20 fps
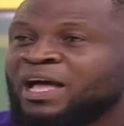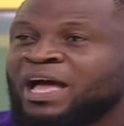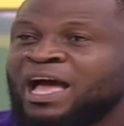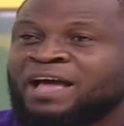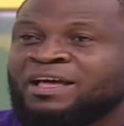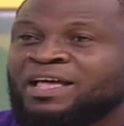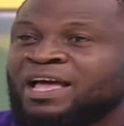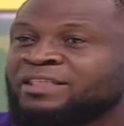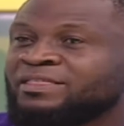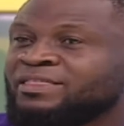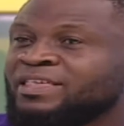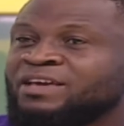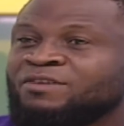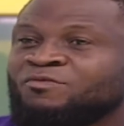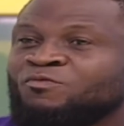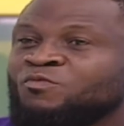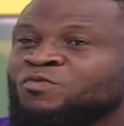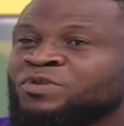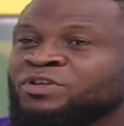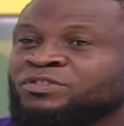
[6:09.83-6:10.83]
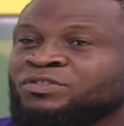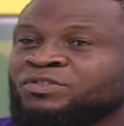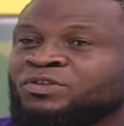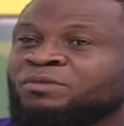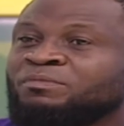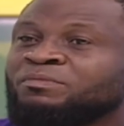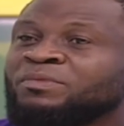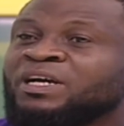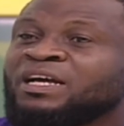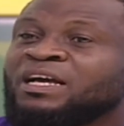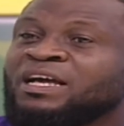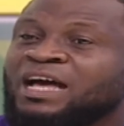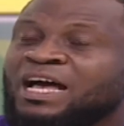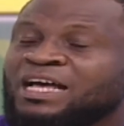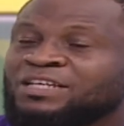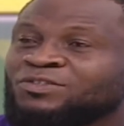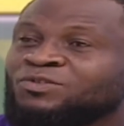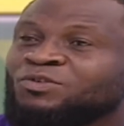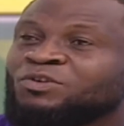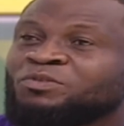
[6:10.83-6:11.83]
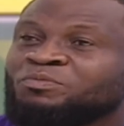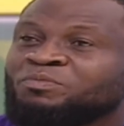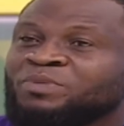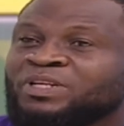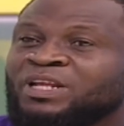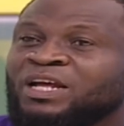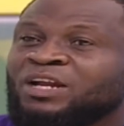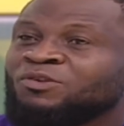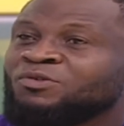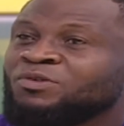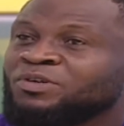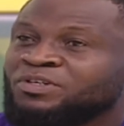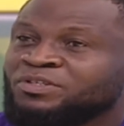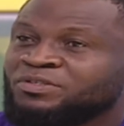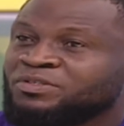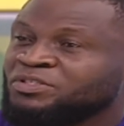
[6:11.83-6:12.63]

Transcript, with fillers: Yeah. I, I, think wisdom has taught me that, look,